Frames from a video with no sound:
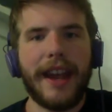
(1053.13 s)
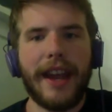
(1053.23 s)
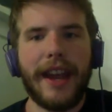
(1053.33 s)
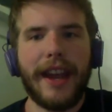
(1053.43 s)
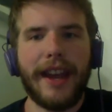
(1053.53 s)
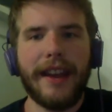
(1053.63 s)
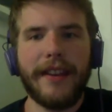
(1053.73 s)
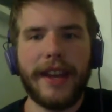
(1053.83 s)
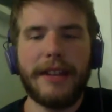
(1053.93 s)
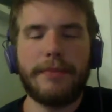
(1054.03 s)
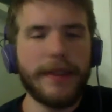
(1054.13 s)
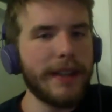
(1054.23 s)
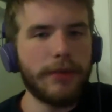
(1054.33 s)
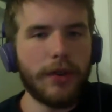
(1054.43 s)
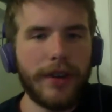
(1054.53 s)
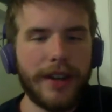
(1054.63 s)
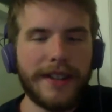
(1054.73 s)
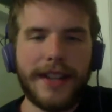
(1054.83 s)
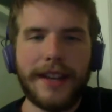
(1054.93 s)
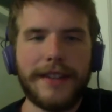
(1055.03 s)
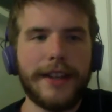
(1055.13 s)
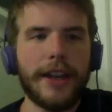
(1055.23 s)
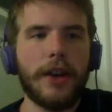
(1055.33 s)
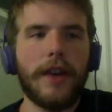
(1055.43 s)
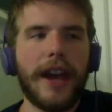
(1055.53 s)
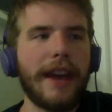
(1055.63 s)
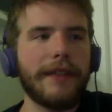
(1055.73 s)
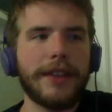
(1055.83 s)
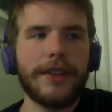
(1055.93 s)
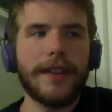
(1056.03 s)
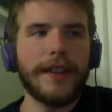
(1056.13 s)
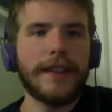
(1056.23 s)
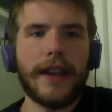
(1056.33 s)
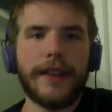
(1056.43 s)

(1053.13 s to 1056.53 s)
And then he puts up Jordan. He says, you know, I have to do this.